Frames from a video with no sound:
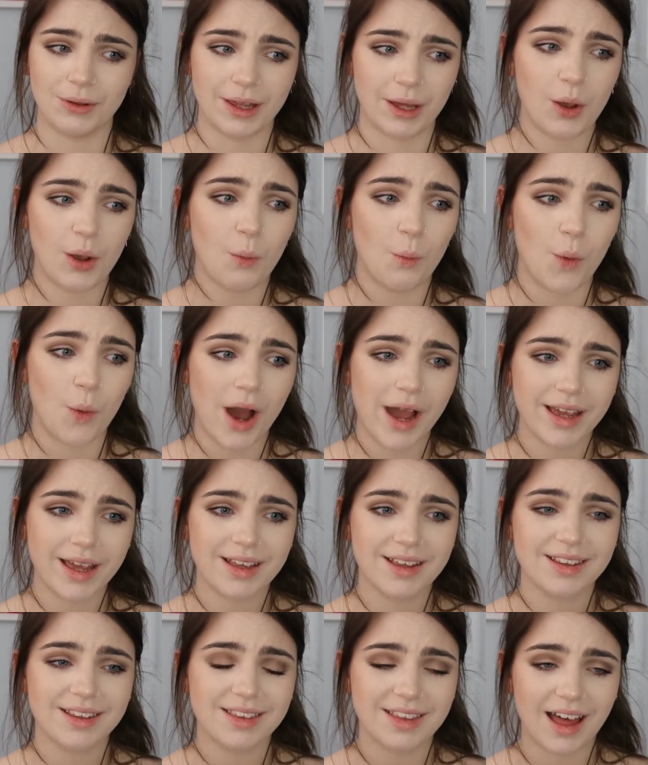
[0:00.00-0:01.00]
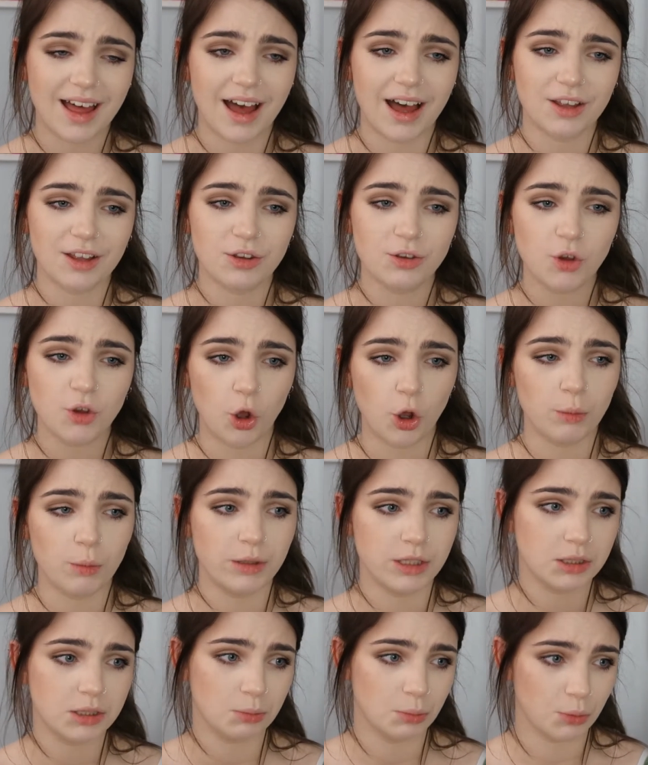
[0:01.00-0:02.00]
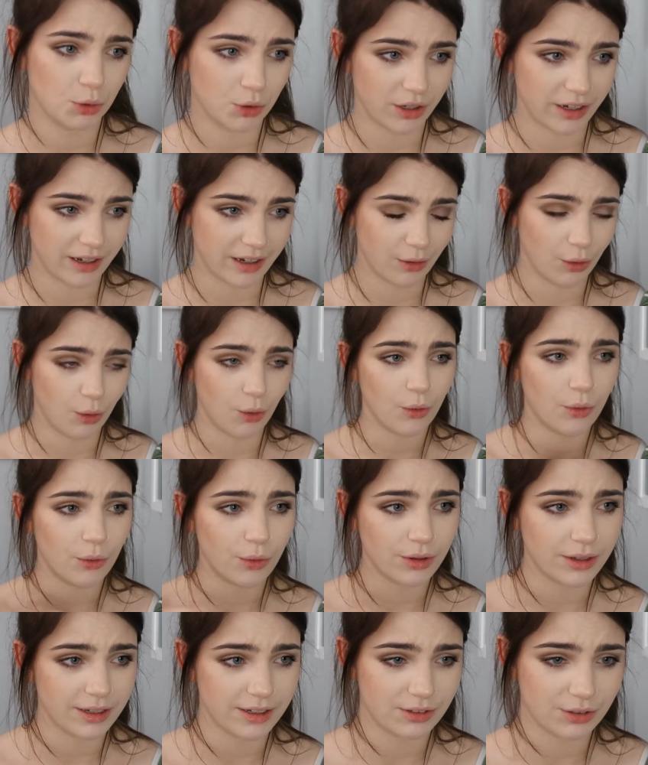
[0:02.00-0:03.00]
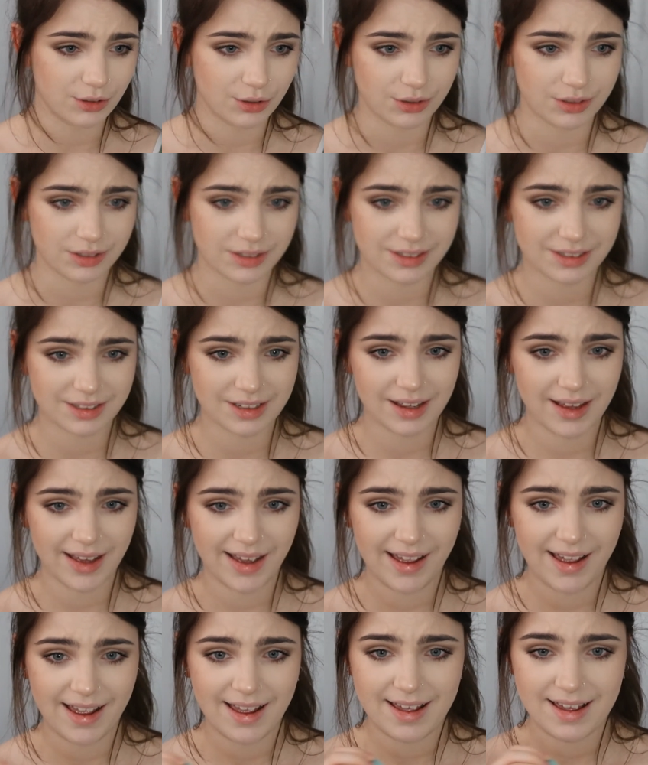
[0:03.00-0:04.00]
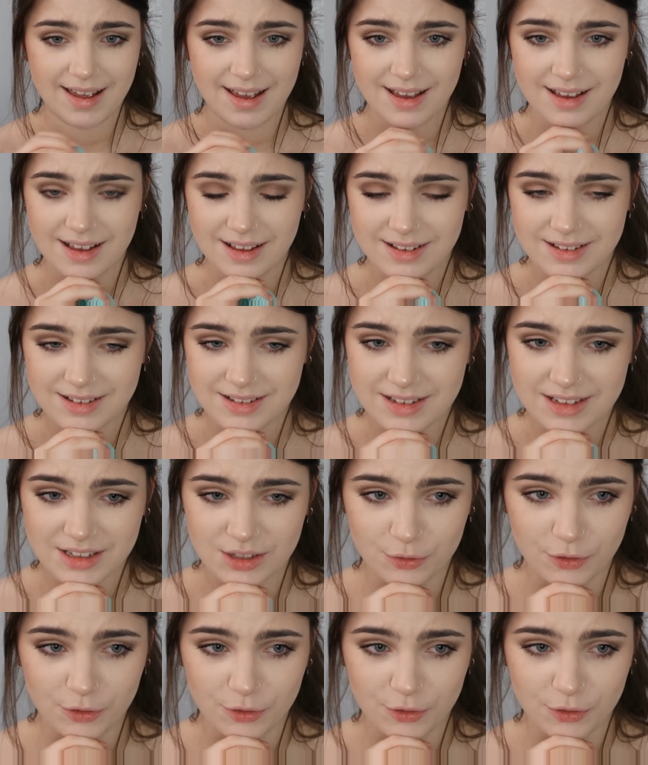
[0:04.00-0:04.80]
Like, why is that so much money? All it does is